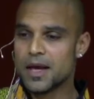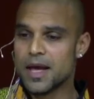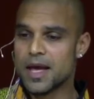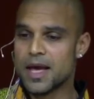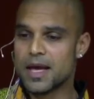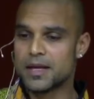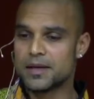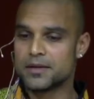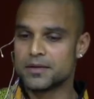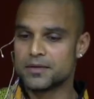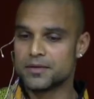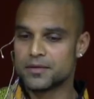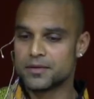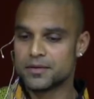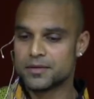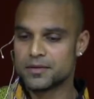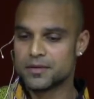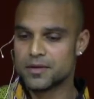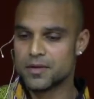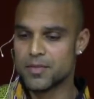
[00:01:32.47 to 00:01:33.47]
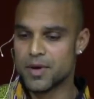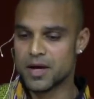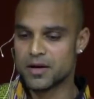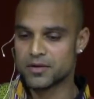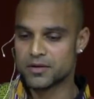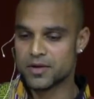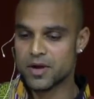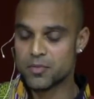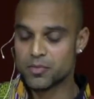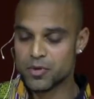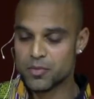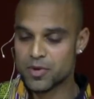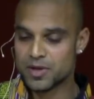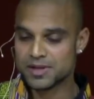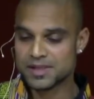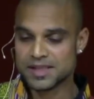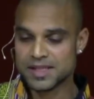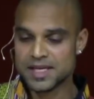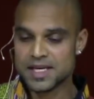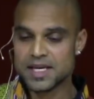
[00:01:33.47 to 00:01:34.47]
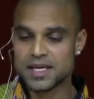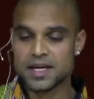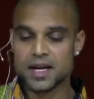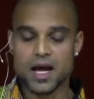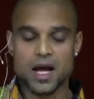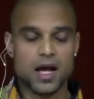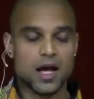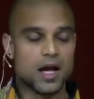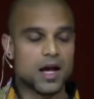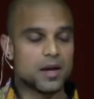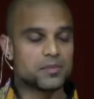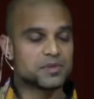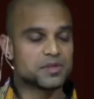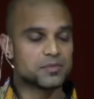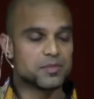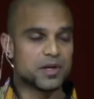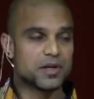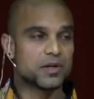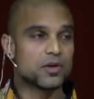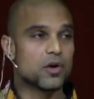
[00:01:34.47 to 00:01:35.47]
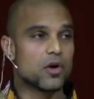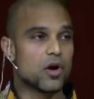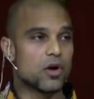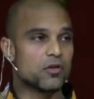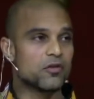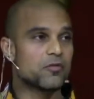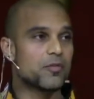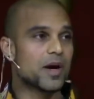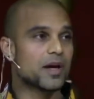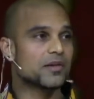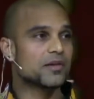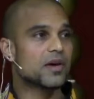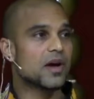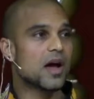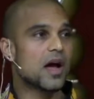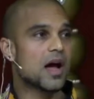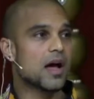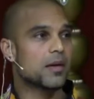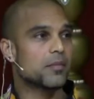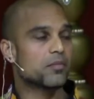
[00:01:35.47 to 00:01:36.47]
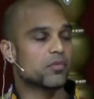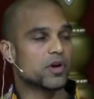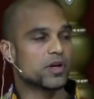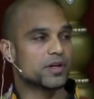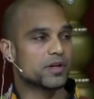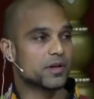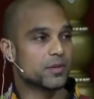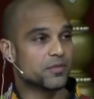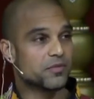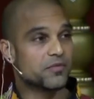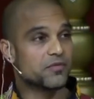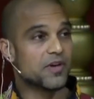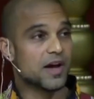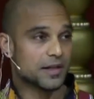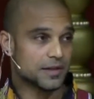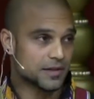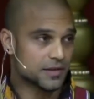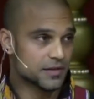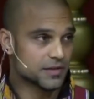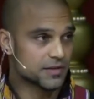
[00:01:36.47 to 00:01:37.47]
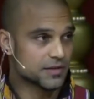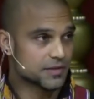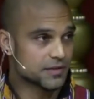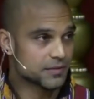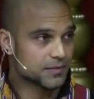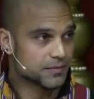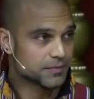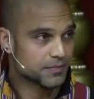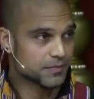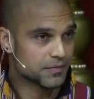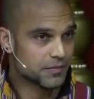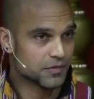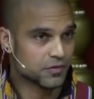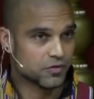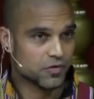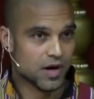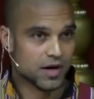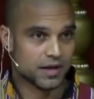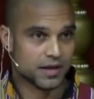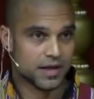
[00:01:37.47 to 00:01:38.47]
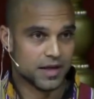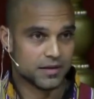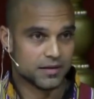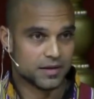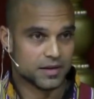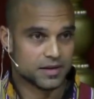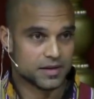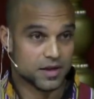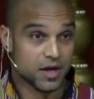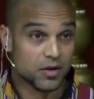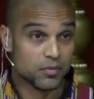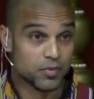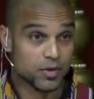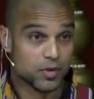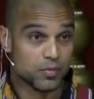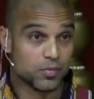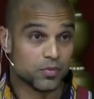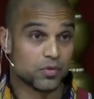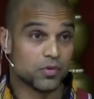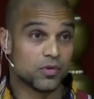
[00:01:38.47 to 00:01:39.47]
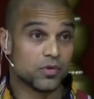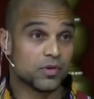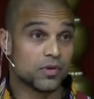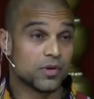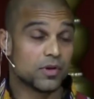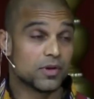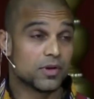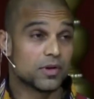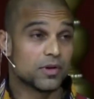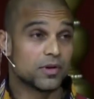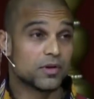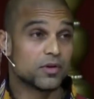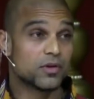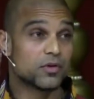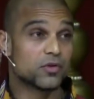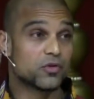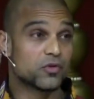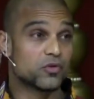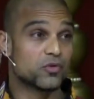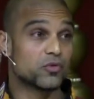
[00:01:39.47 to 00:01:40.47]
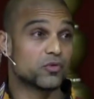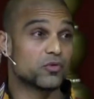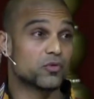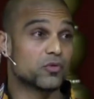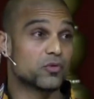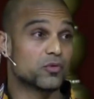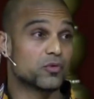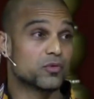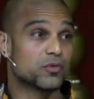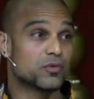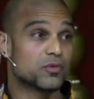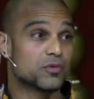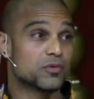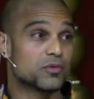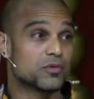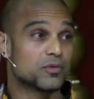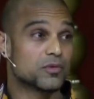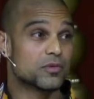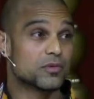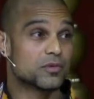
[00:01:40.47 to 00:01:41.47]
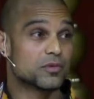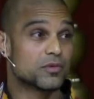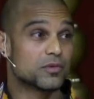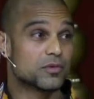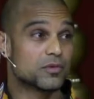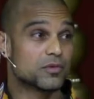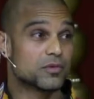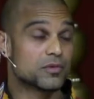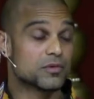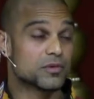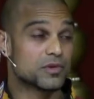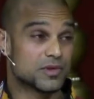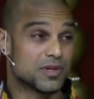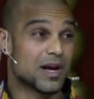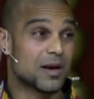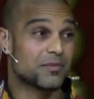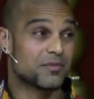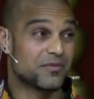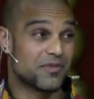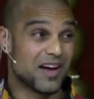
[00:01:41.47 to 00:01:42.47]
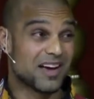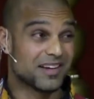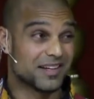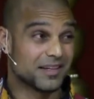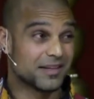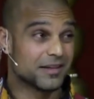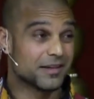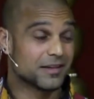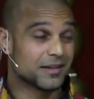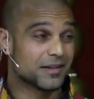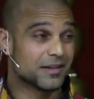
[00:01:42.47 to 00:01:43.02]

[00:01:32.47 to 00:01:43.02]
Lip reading: And about a couple months in, I'm spending all of my time breaking up fights and trying to get these young people to stop fighting.